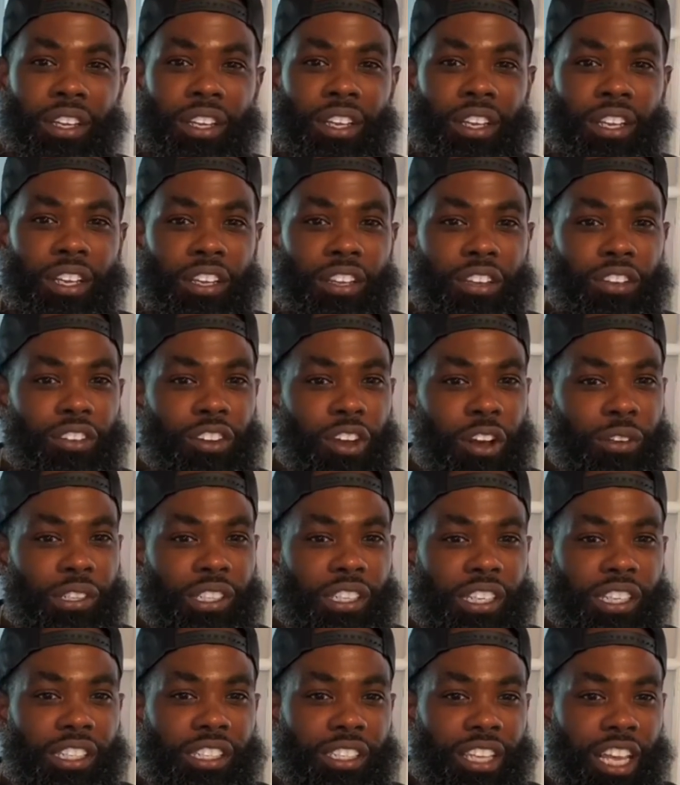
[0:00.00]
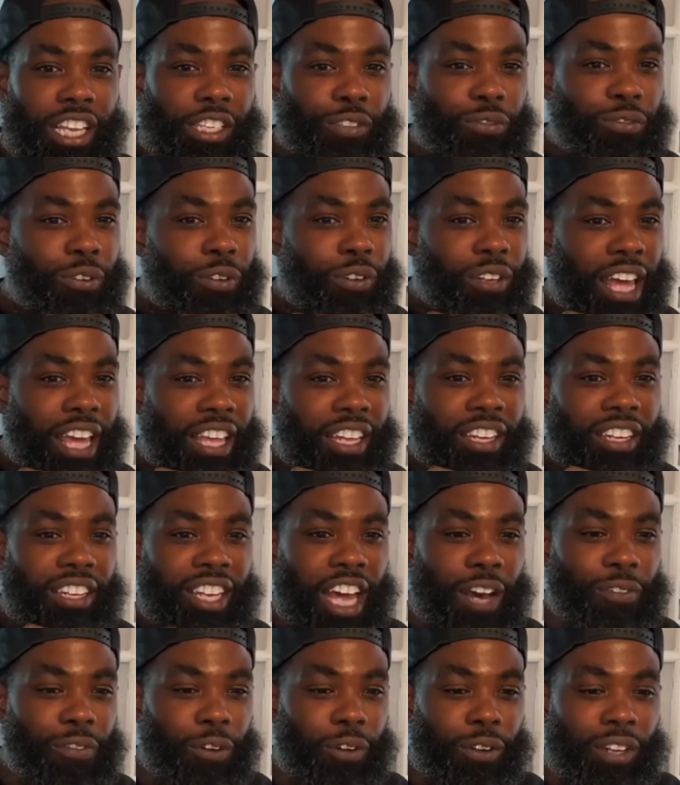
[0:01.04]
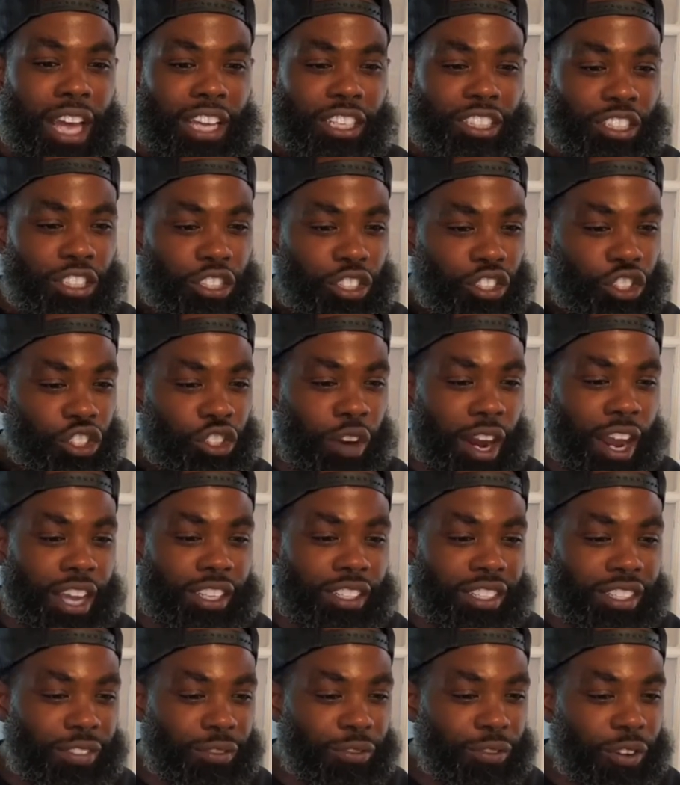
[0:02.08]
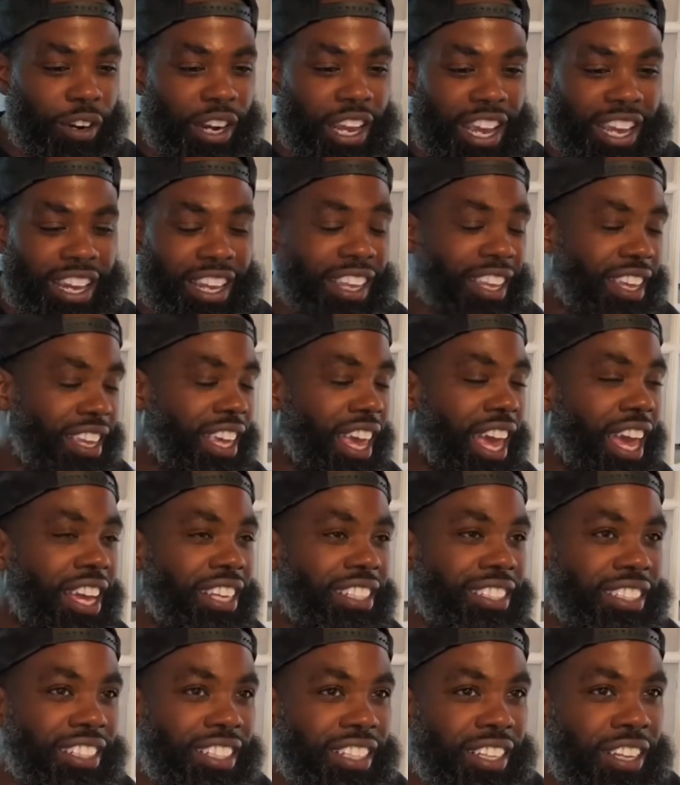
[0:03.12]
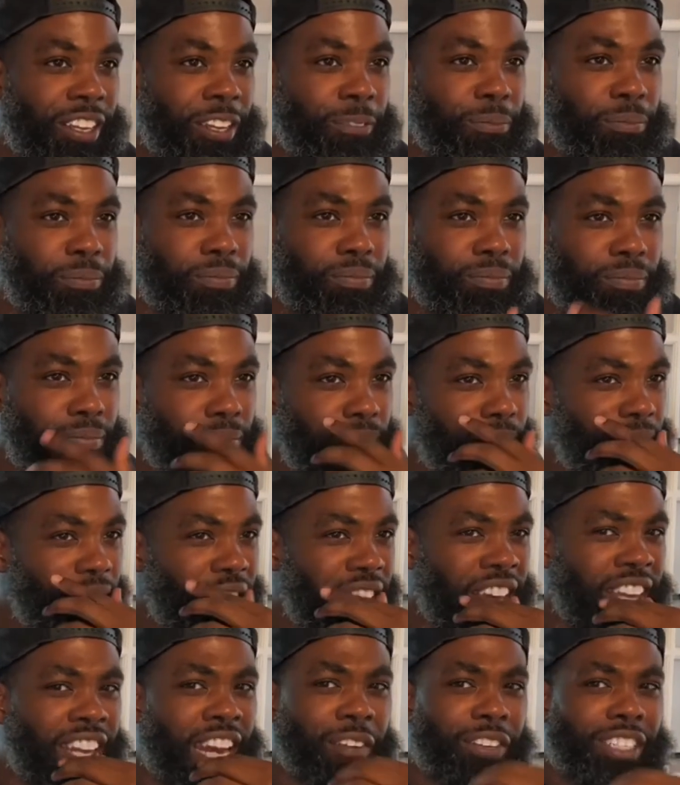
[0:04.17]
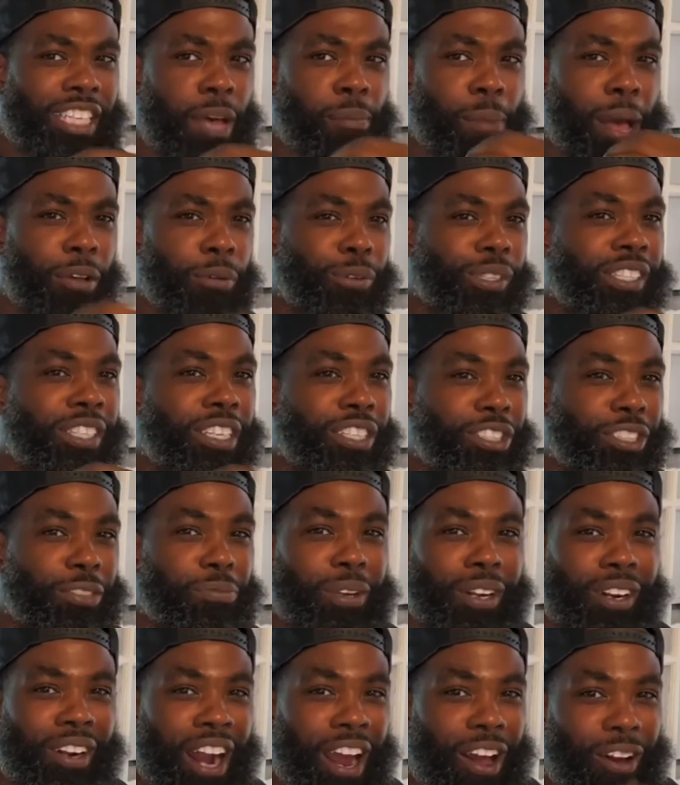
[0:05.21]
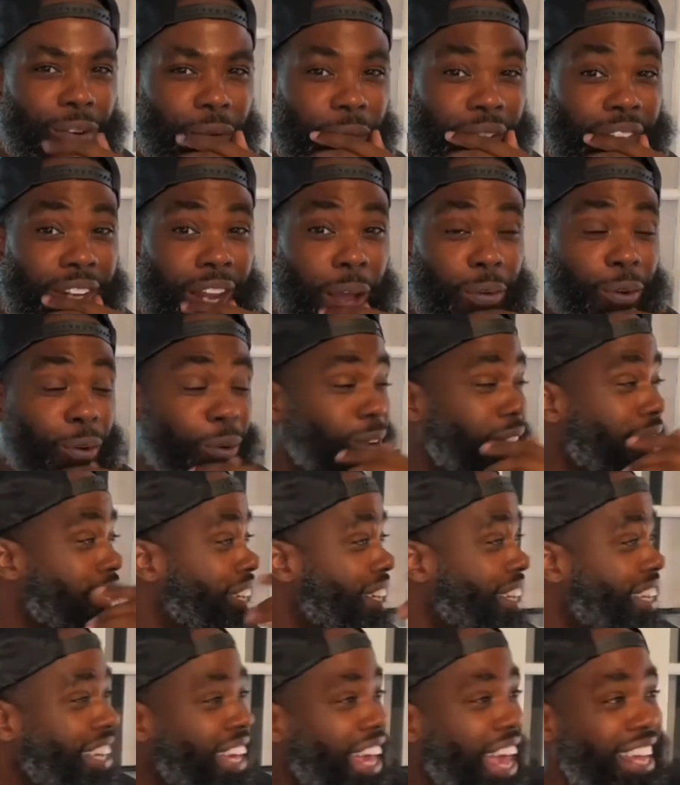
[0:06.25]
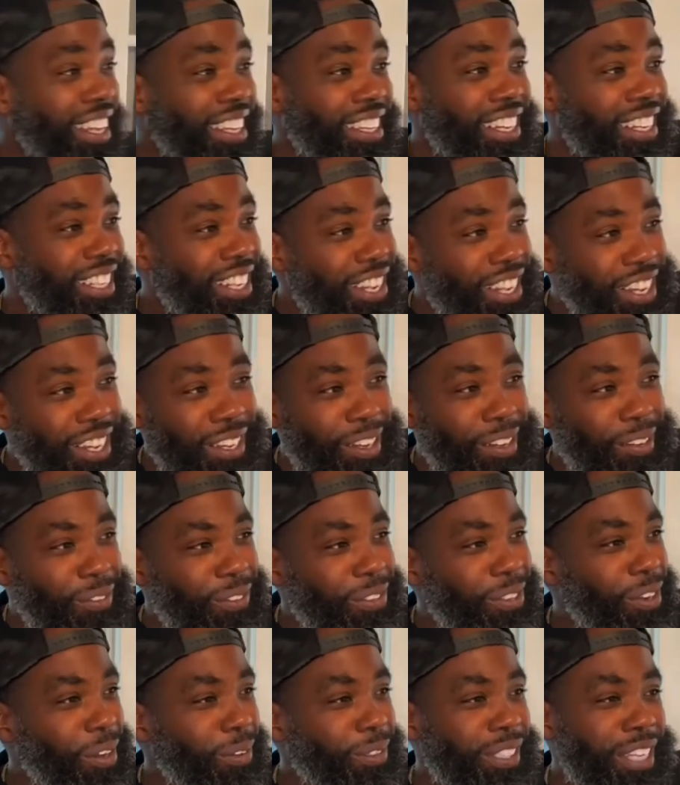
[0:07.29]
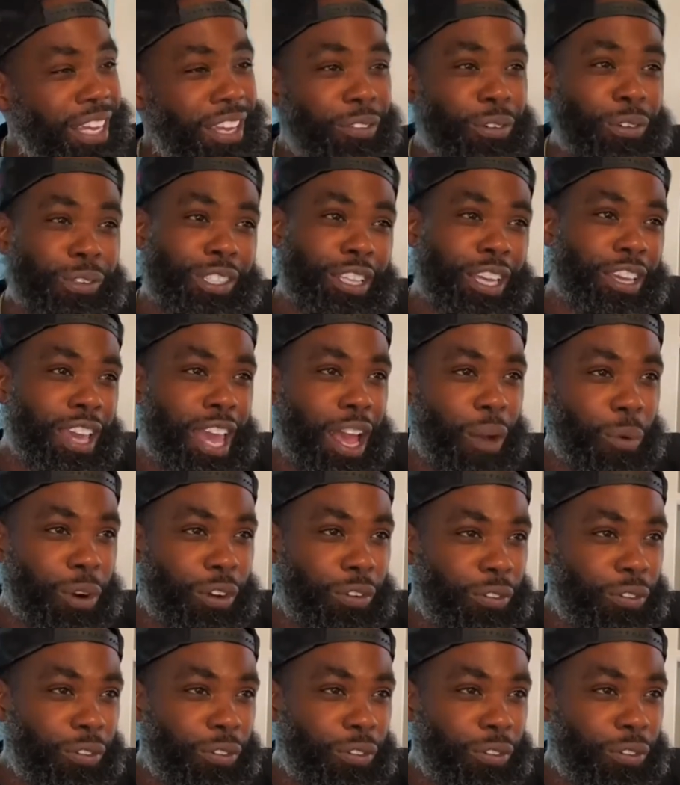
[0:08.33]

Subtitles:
you know, successful like level, like just dress for any occasion. And every time I would see Jamir out, whether I'm going at the club. You know what I'm saying? When you say you had worked for